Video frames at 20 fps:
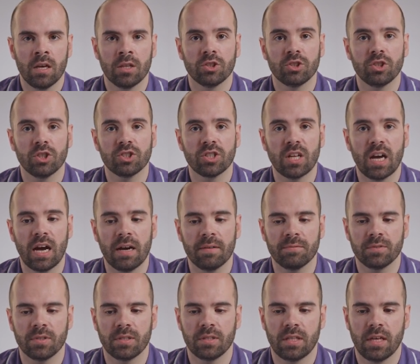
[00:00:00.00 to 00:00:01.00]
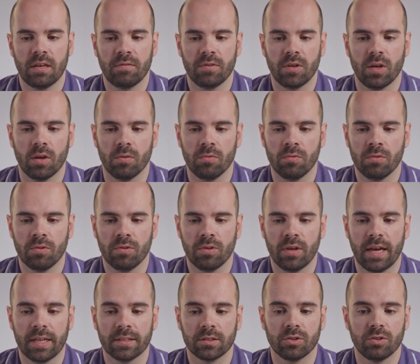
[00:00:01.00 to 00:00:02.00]
Just after the AV node
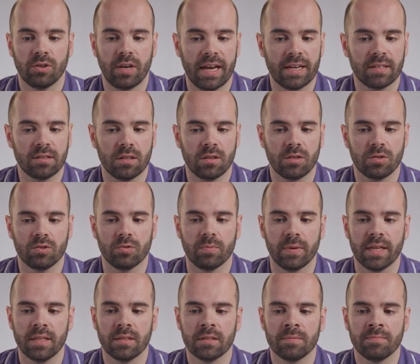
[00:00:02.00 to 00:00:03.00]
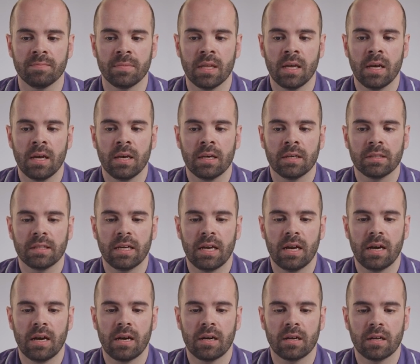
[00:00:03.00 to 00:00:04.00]
and connected to it, there
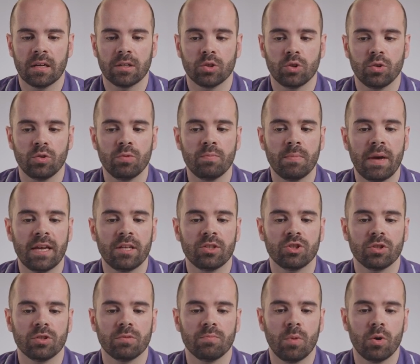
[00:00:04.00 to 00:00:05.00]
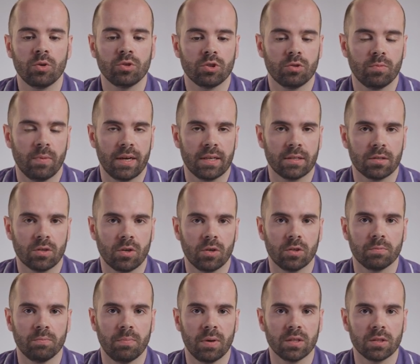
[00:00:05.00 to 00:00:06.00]
are 2 major motorways
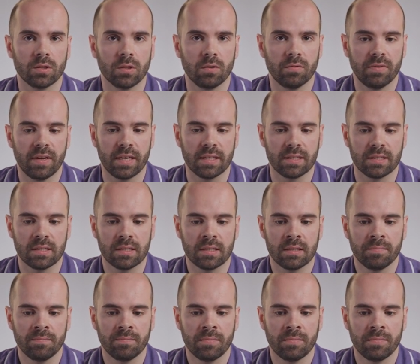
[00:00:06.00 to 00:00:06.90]
called bundle of His.